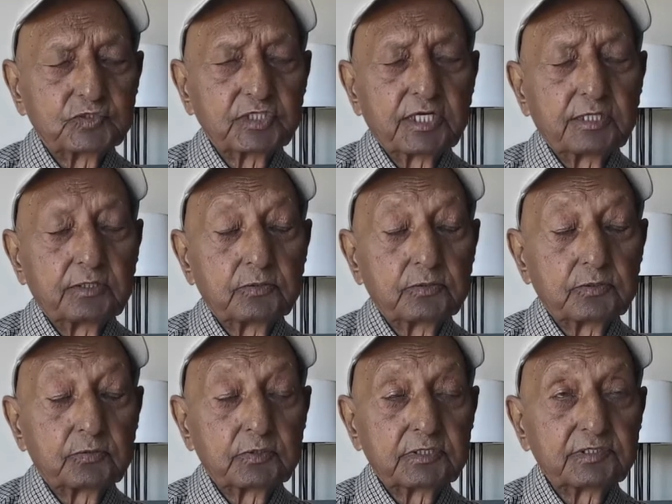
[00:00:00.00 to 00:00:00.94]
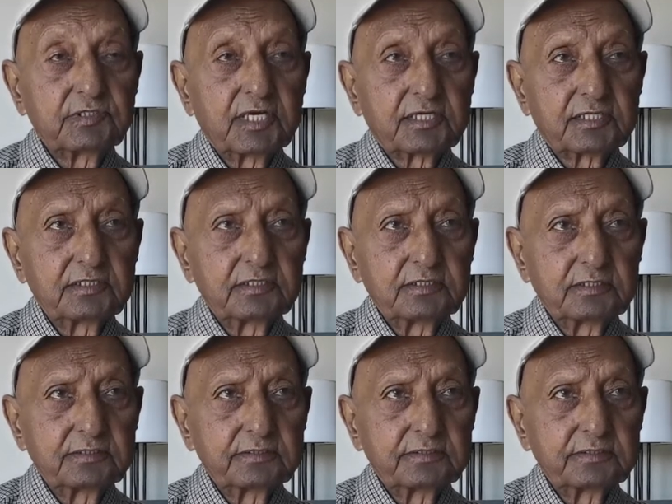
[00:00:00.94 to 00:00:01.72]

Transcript: Yeah, on 22nd